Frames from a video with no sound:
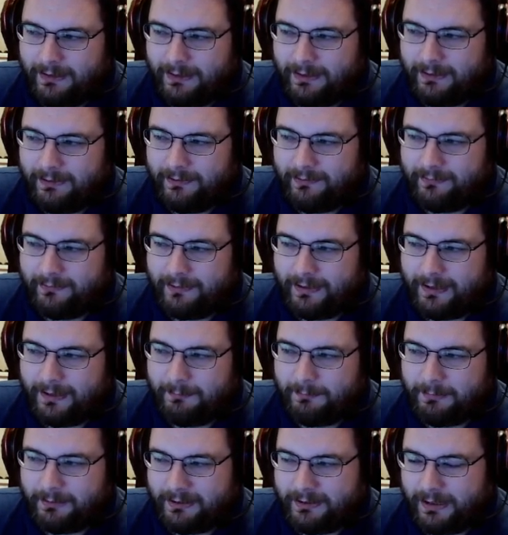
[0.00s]
is
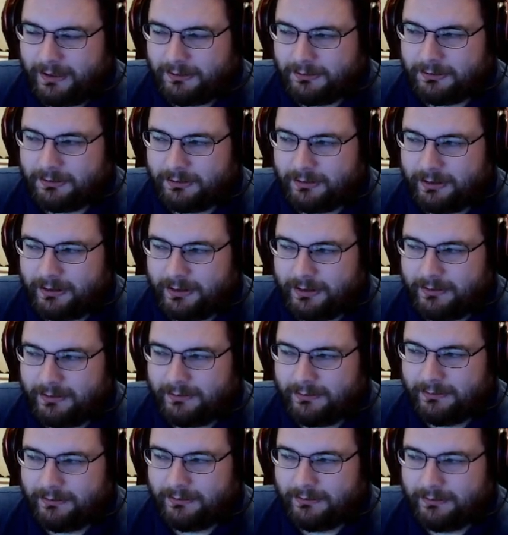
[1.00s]
that potentially
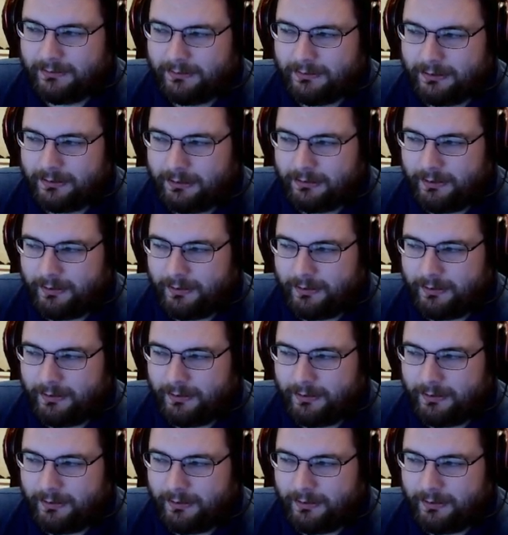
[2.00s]
you